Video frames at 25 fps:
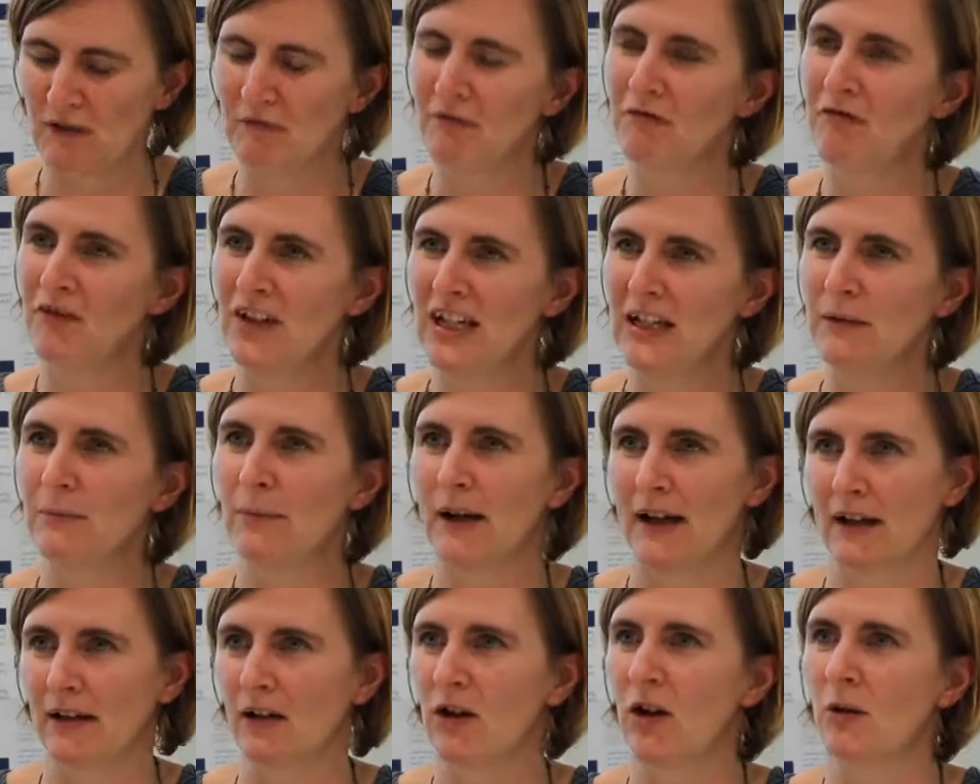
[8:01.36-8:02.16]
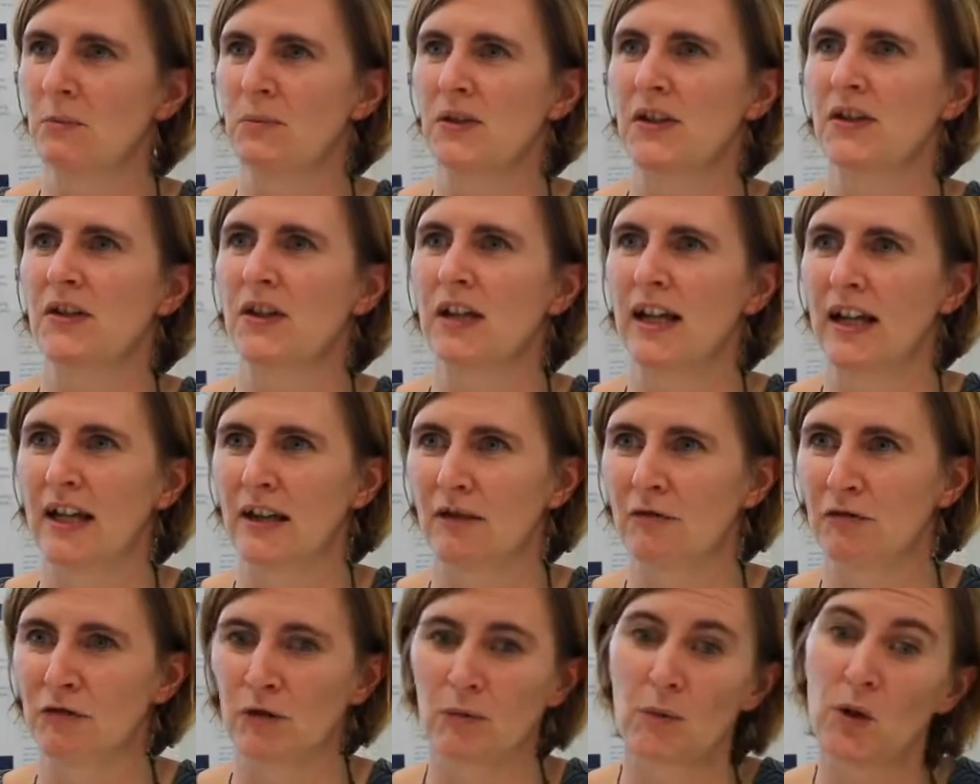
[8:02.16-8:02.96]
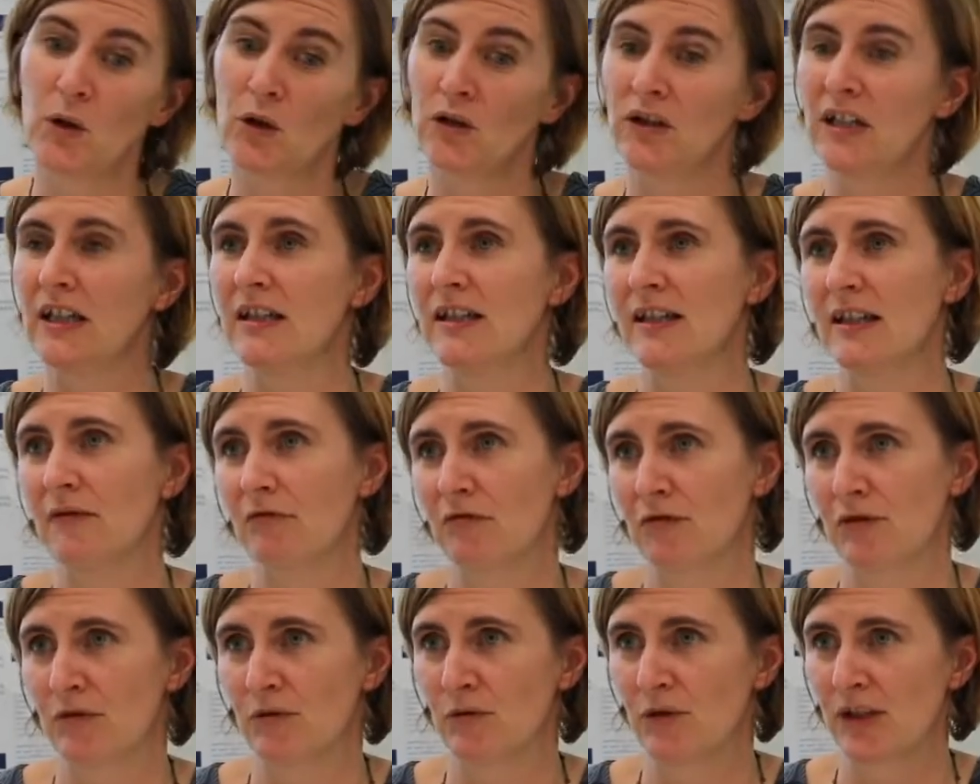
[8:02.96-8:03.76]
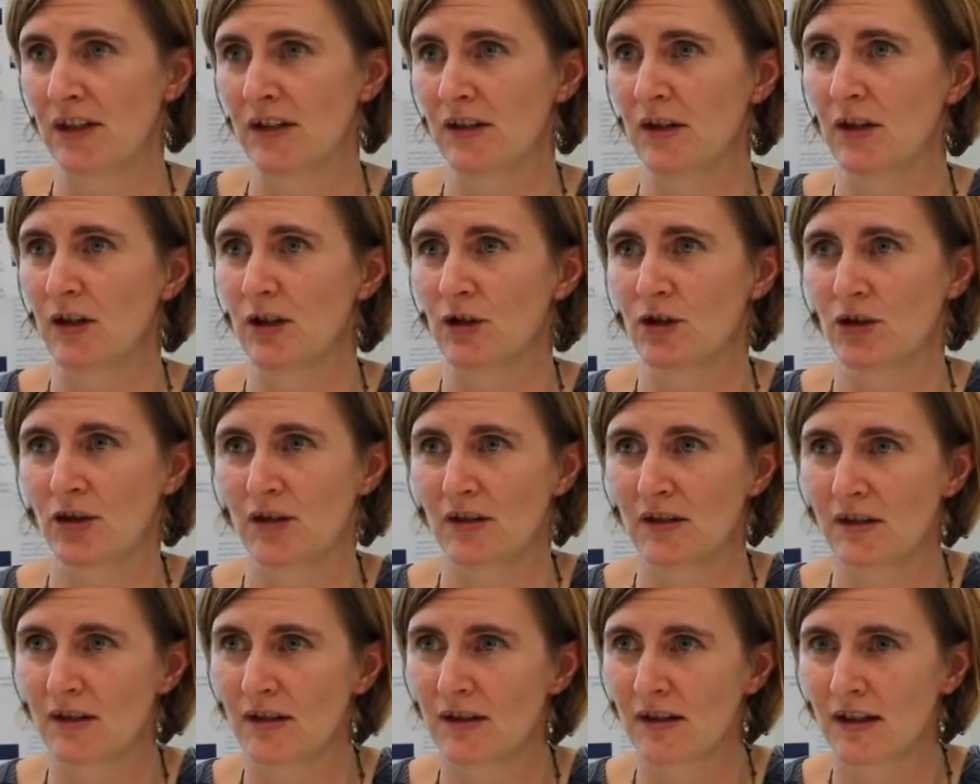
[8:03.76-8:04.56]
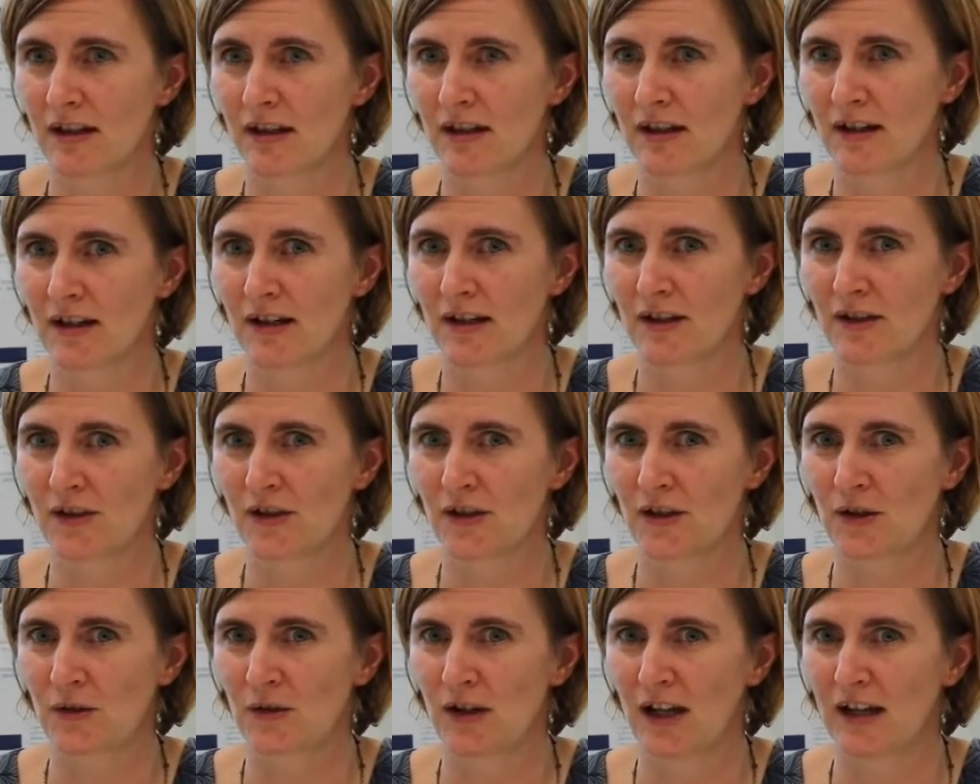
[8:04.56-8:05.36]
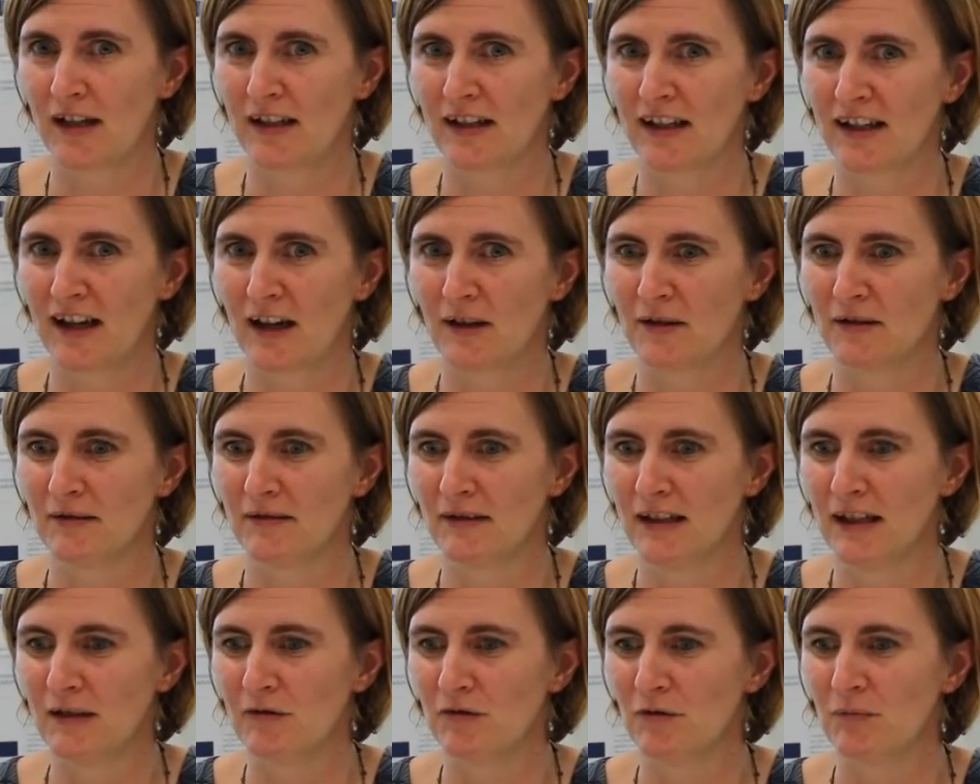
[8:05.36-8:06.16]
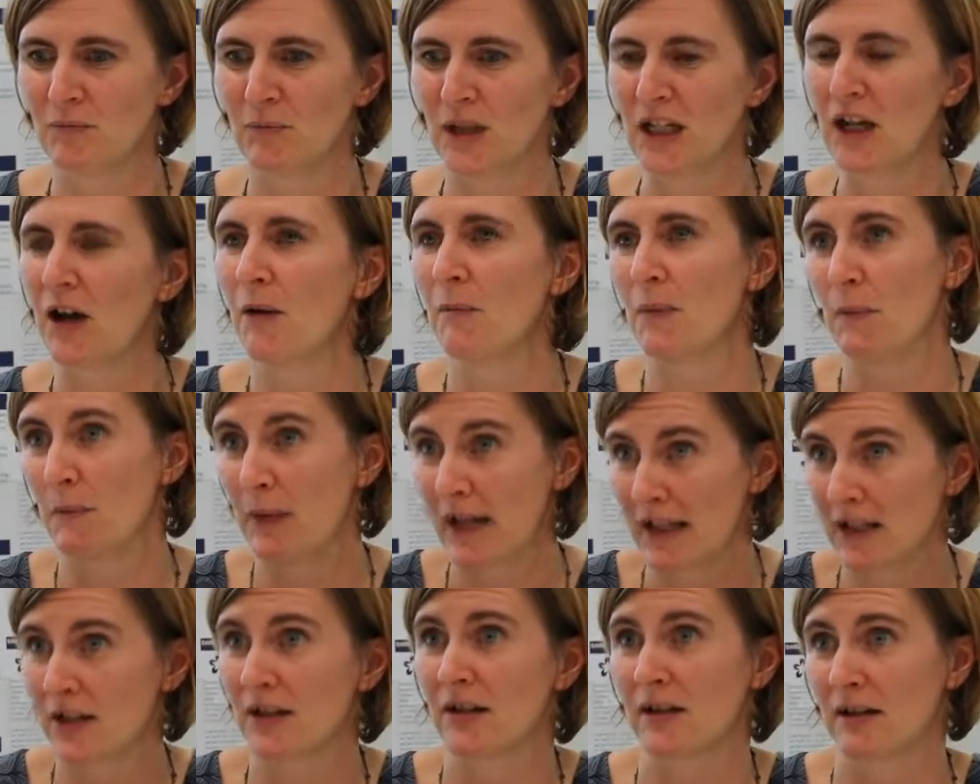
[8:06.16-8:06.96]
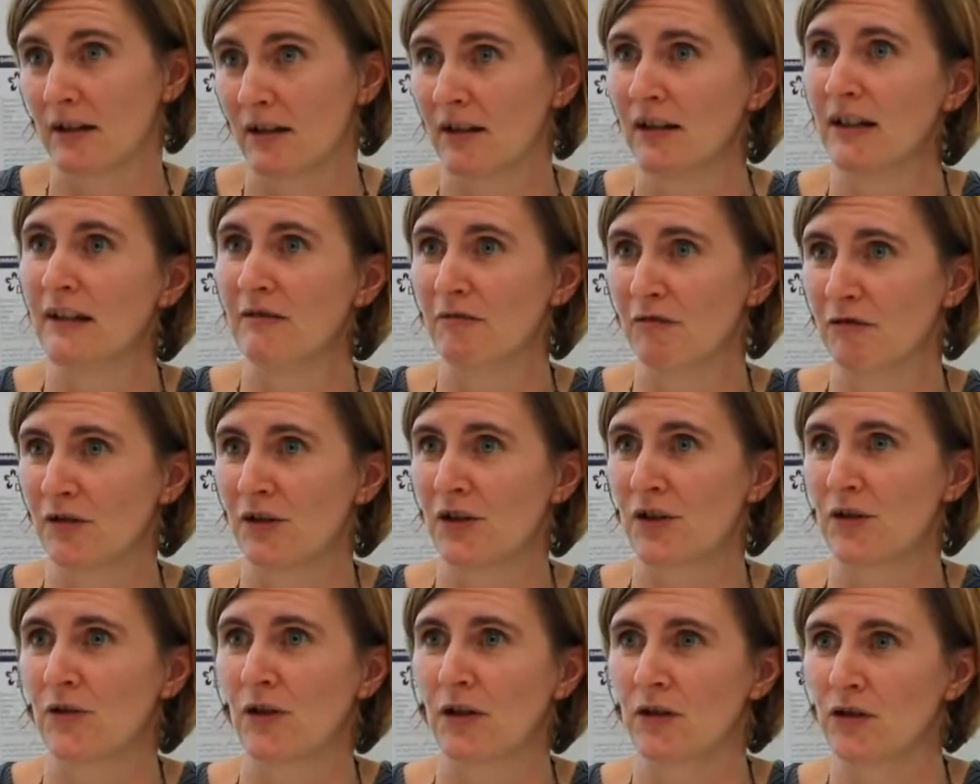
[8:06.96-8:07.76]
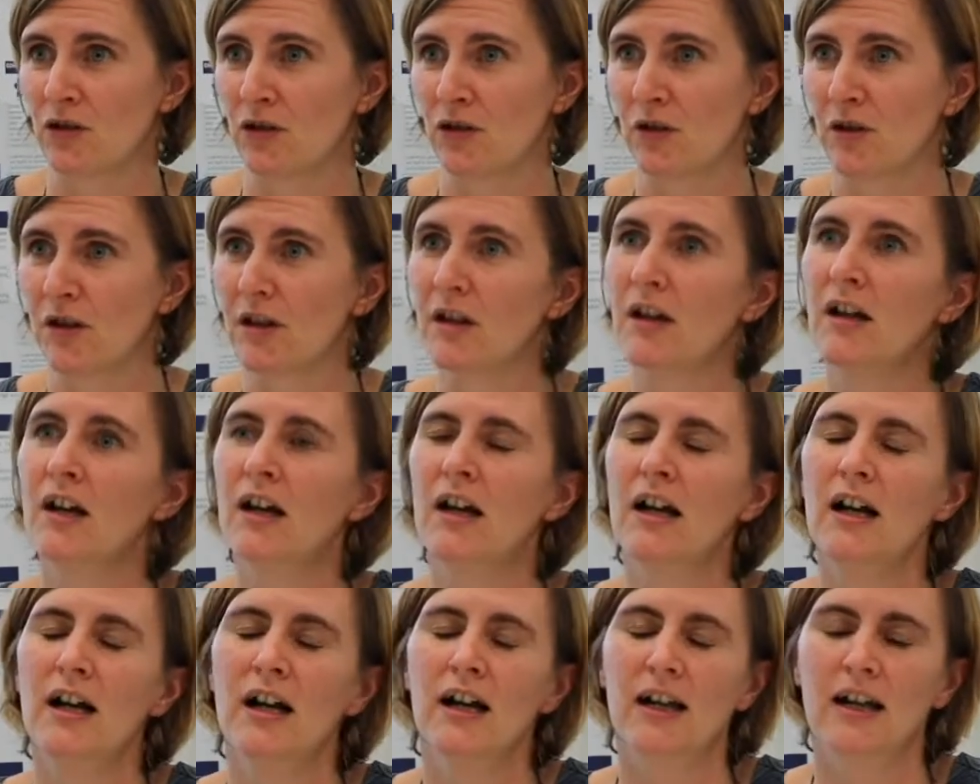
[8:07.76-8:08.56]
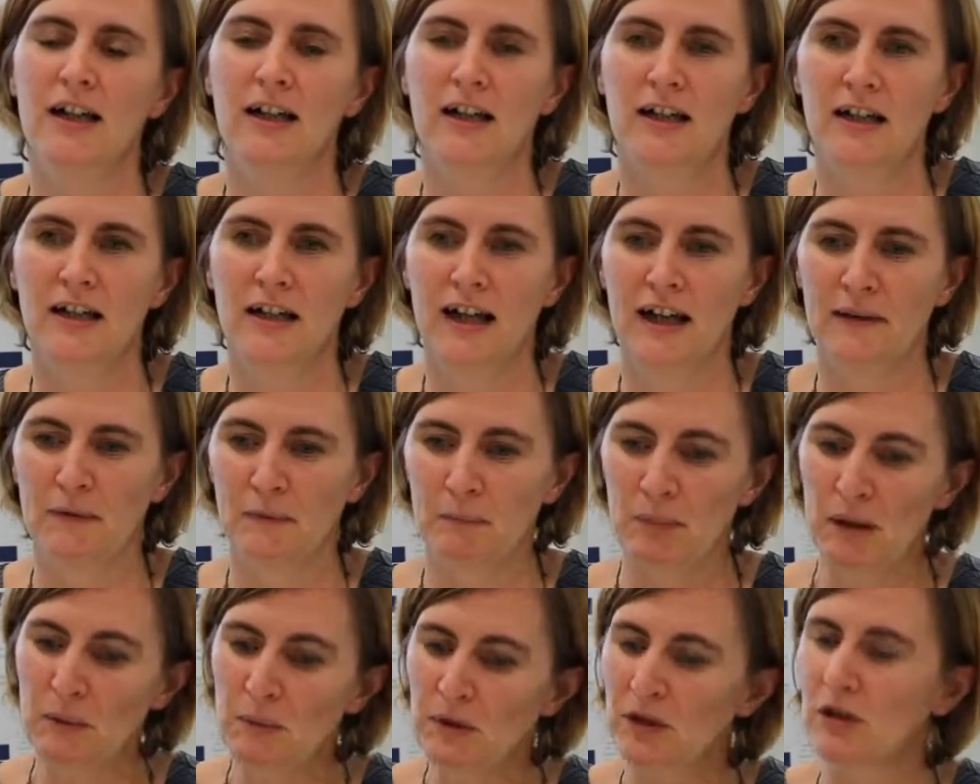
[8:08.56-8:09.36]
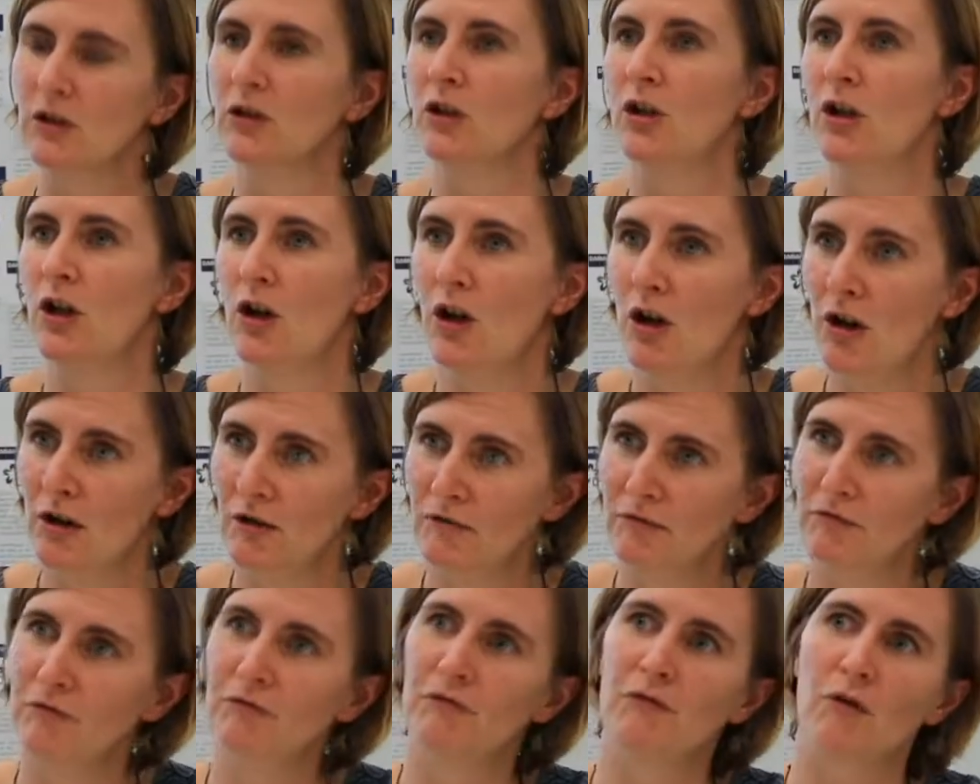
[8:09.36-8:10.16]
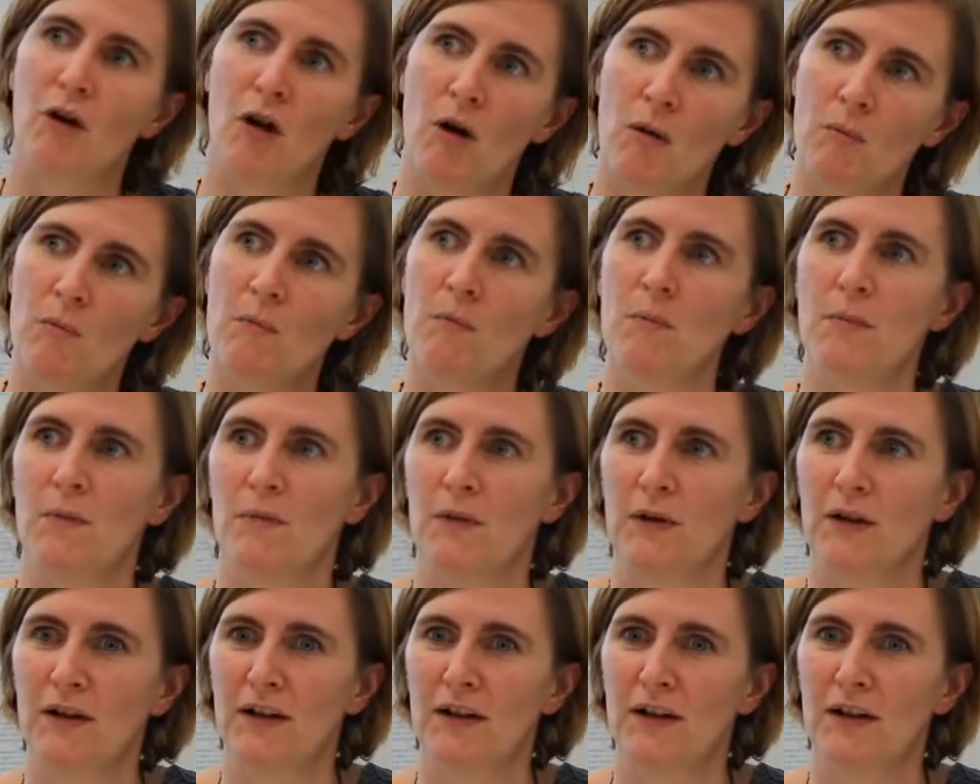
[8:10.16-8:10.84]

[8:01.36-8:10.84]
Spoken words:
and feedback comes together from all these different researchers, so that it can even become a better infrastructure. And people can learn from